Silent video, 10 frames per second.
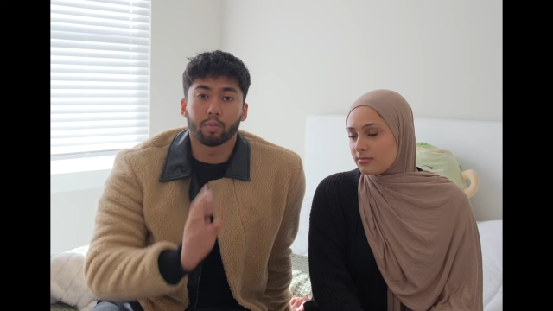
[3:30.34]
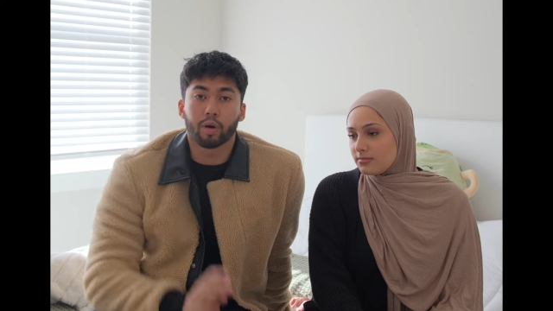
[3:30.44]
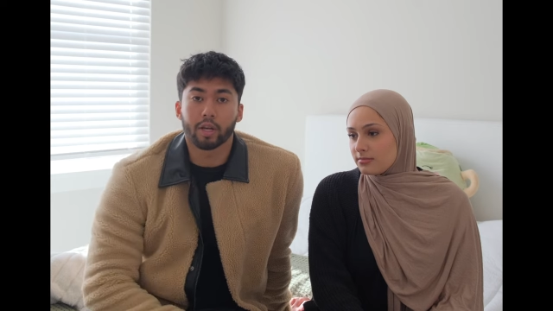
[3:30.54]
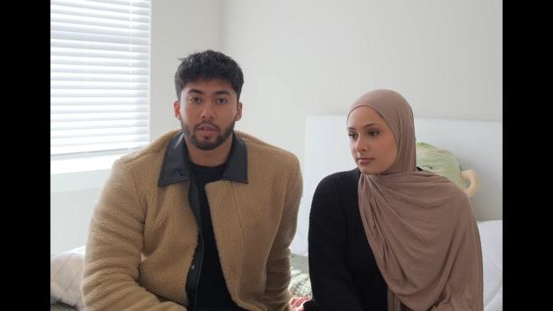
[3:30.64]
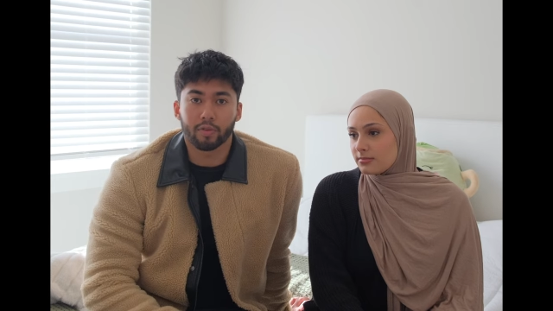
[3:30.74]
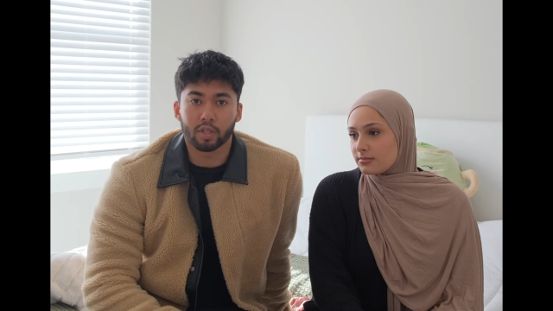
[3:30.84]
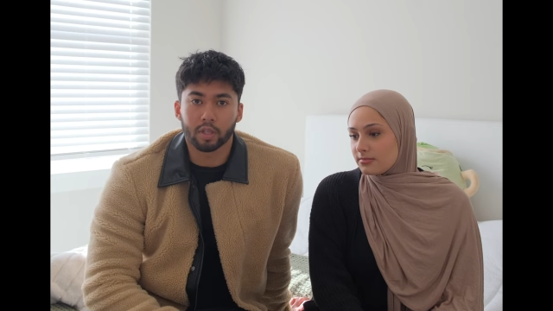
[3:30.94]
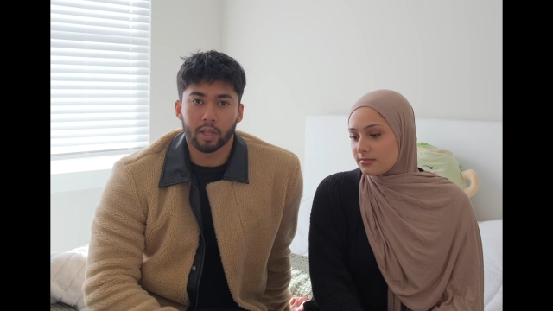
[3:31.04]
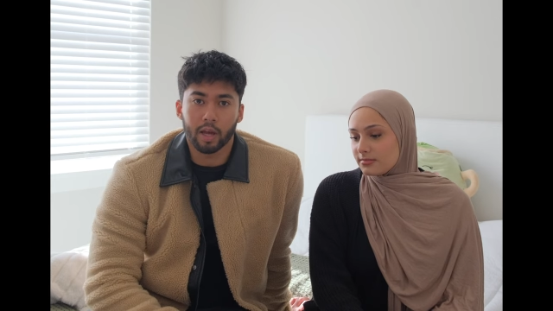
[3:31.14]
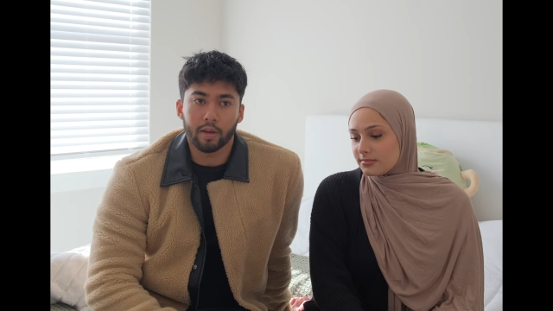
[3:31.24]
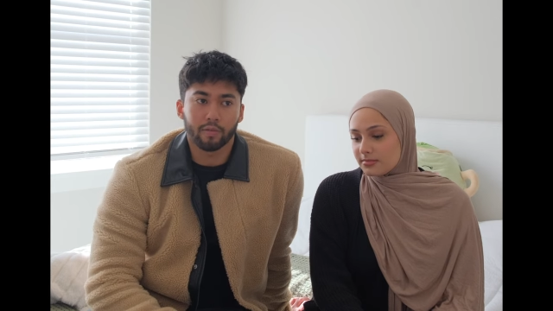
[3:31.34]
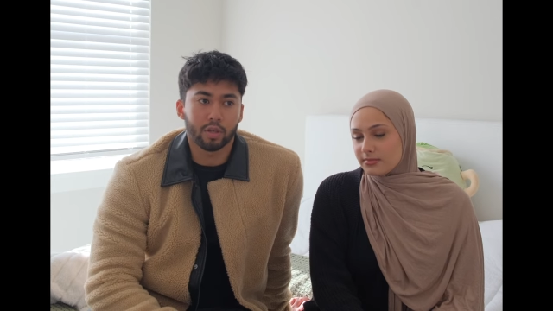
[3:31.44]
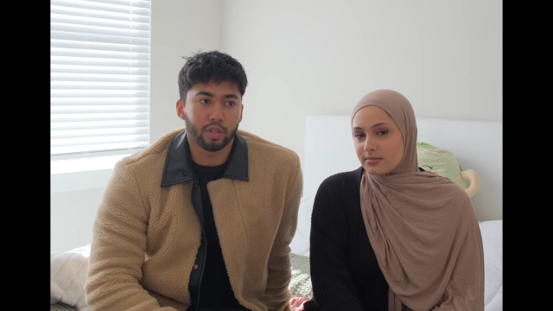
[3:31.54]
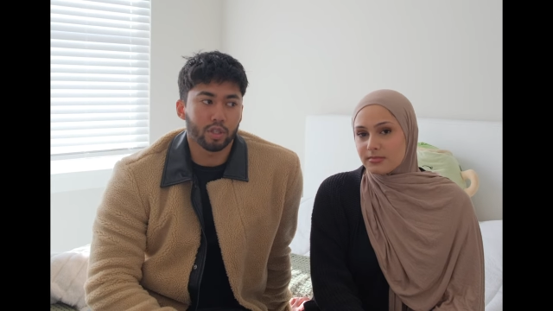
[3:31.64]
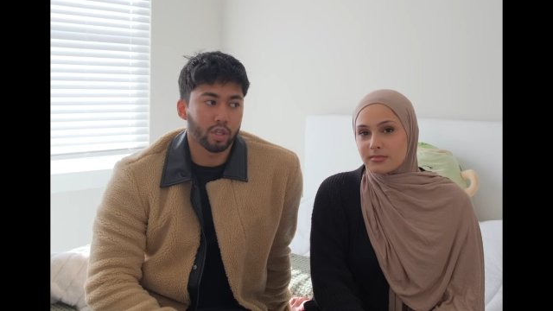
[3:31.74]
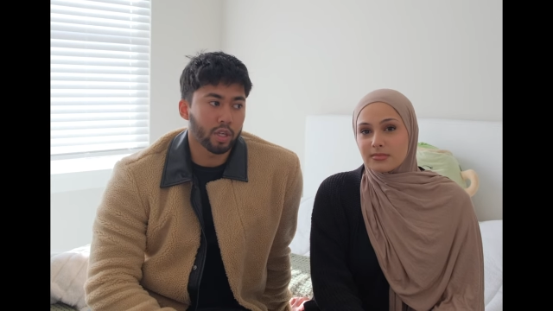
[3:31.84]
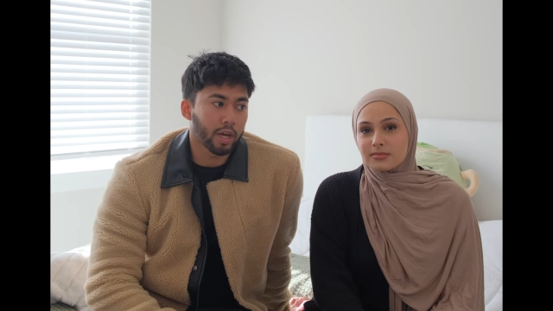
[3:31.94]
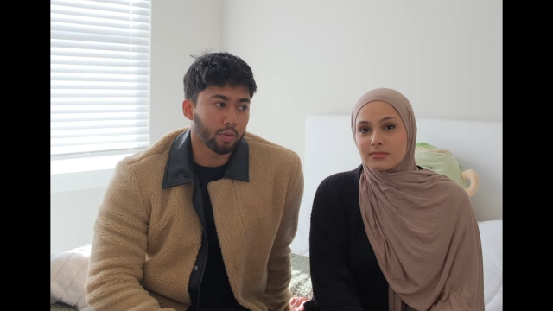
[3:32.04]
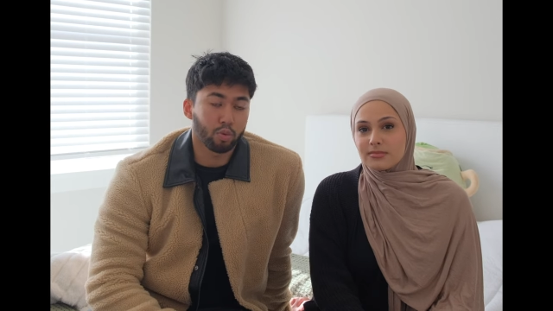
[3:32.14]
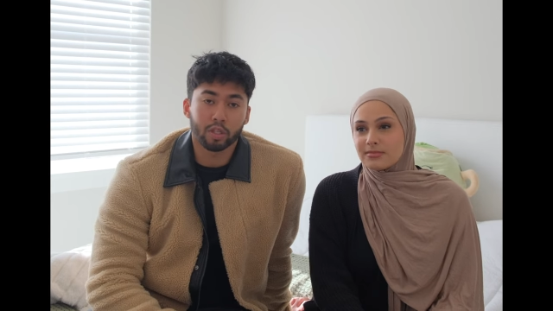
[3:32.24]
Speaker 1: the brand is officially live and she
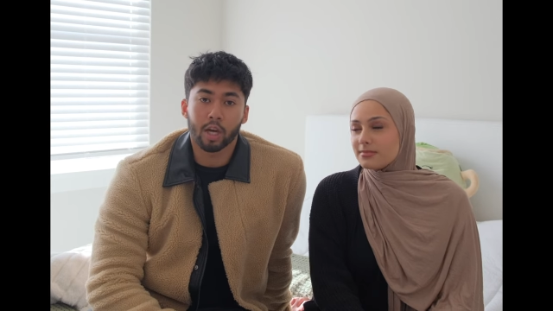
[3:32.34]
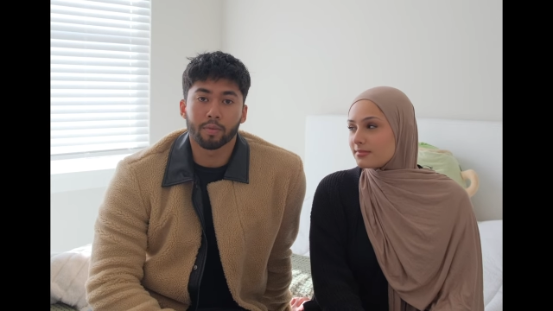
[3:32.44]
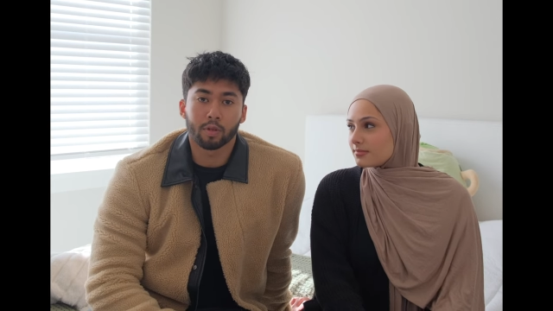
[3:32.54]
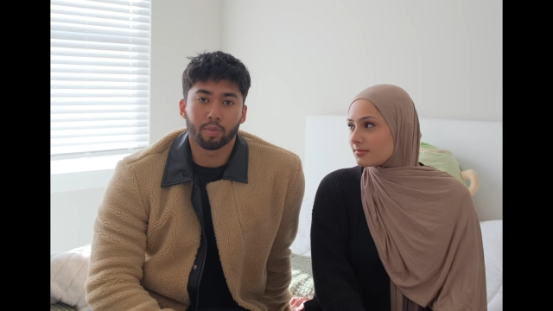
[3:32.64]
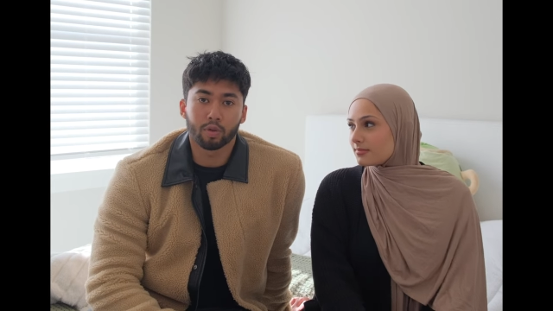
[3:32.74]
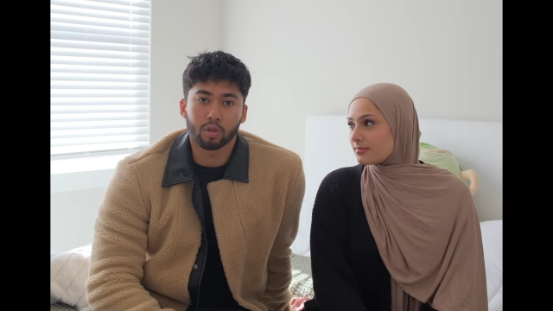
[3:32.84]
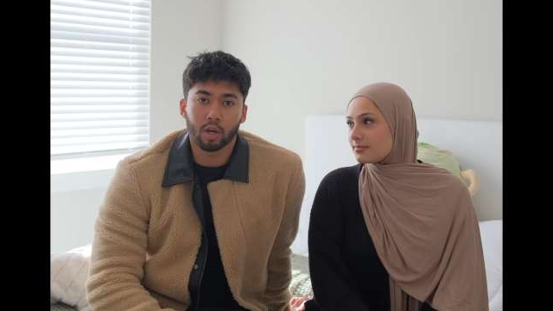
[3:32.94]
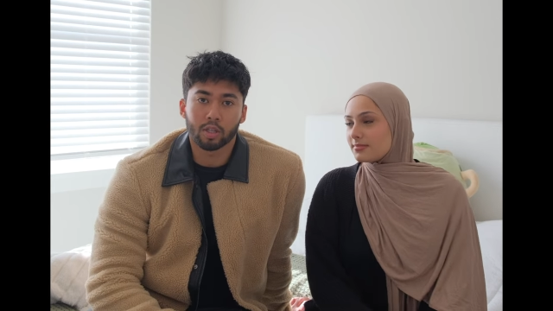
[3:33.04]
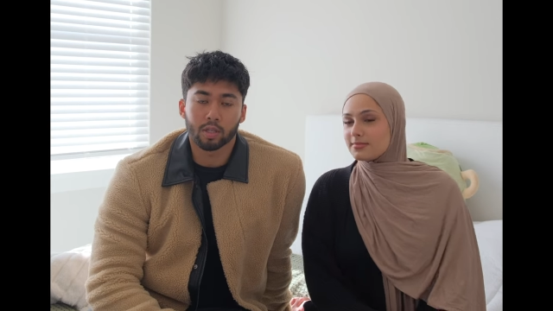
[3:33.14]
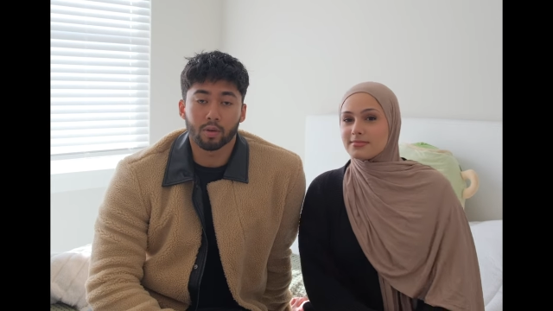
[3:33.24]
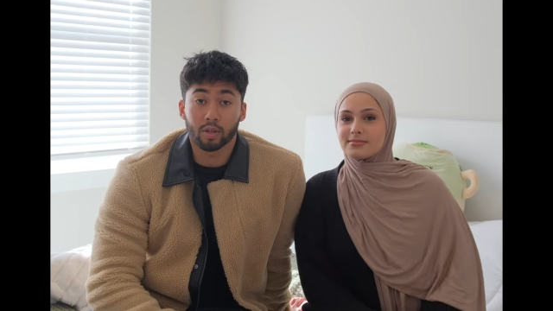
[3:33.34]
has more time to produce content,